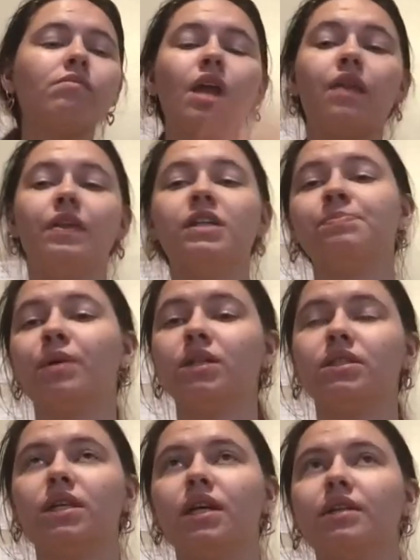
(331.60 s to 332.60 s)
this
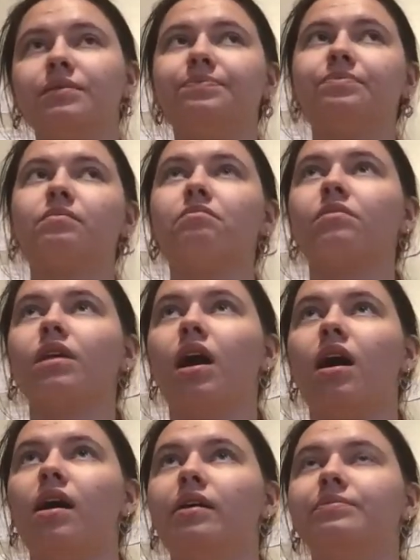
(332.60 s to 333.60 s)
person,
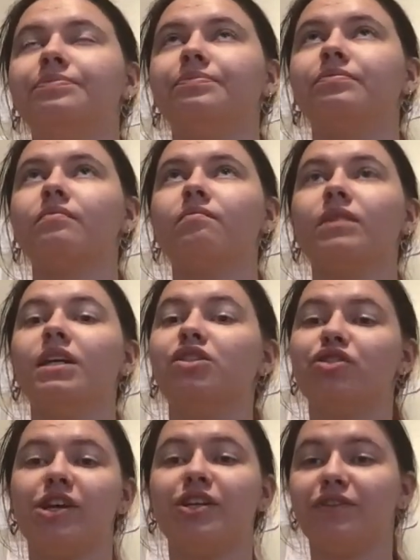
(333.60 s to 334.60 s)
is
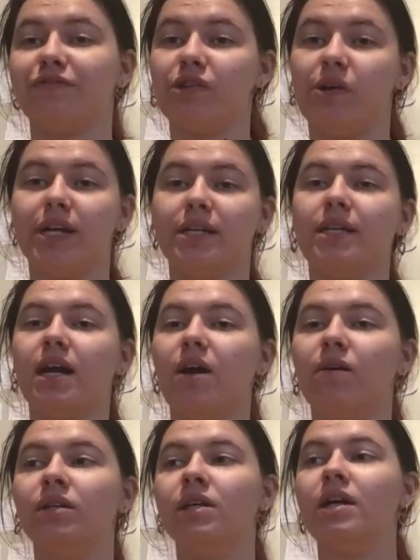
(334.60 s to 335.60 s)
gender fluid
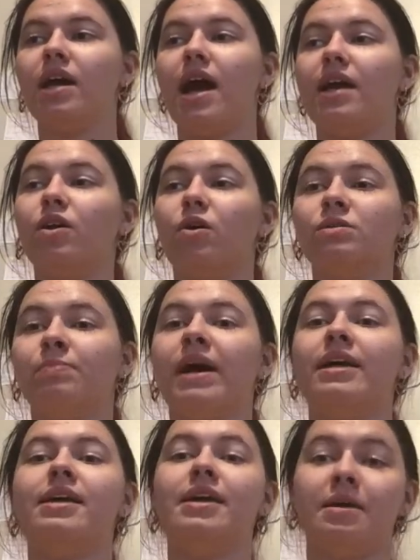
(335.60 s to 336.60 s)
now and goes by
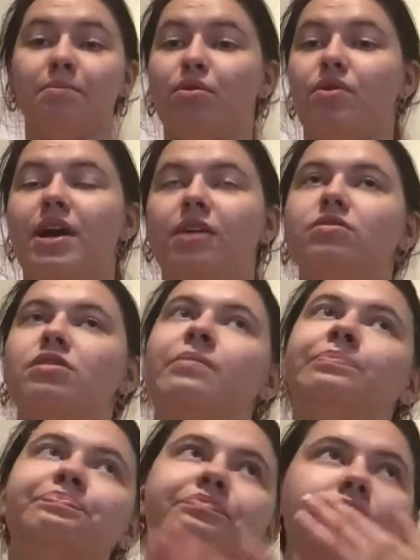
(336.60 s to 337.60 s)
he, him pronouns.
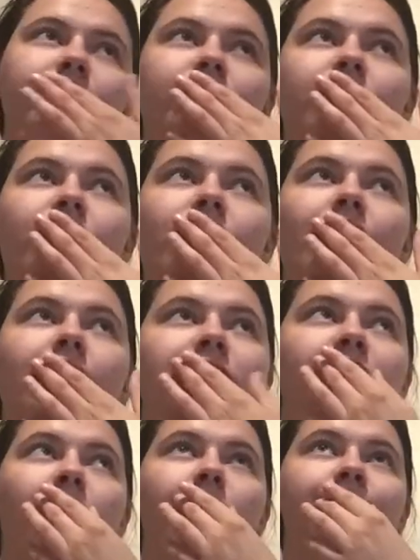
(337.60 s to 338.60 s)

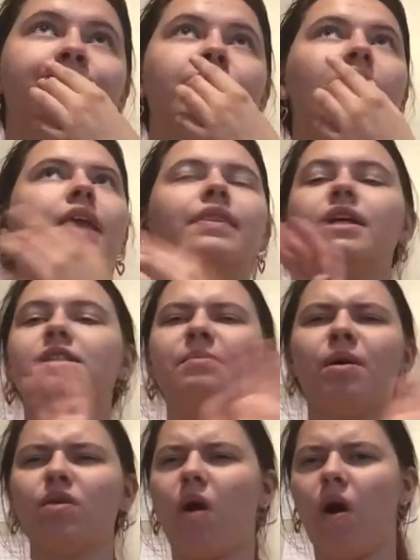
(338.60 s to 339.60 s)
So, that's
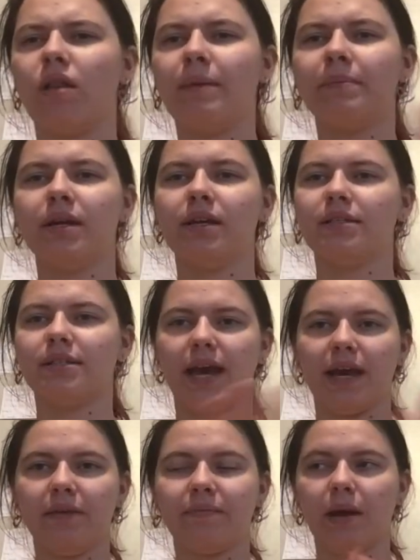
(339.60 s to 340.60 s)
about all I'm gonna
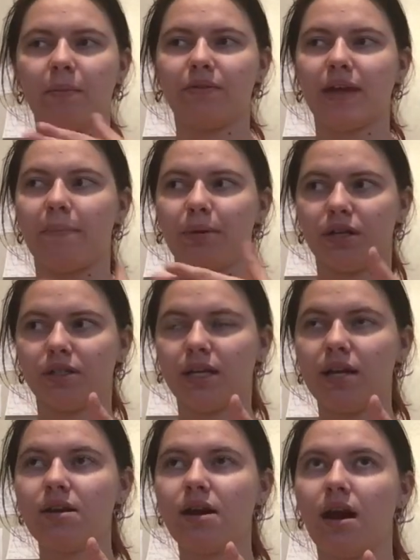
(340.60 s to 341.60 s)
say about that person,